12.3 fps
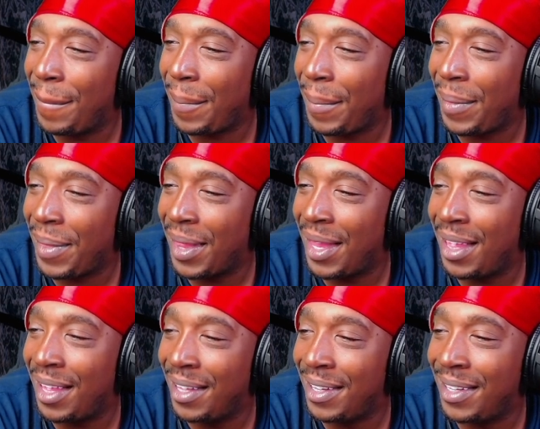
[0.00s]
Spunk,
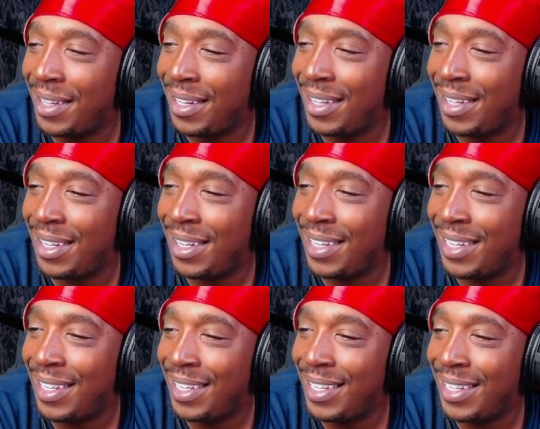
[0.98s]
who's at the door?
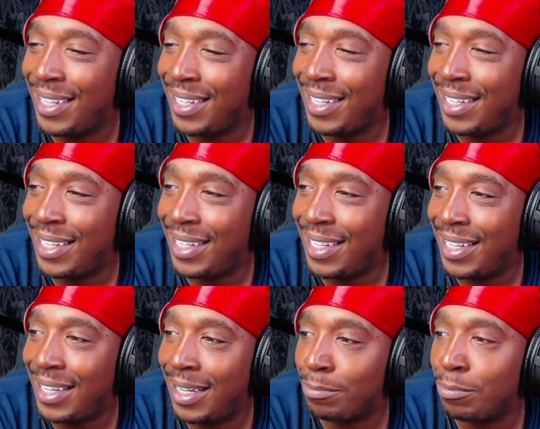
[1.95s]
Oh, right.
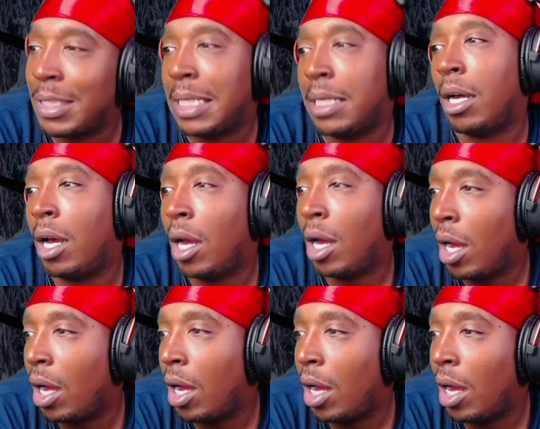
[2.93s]
Yeah, I forgot. Right, I get it.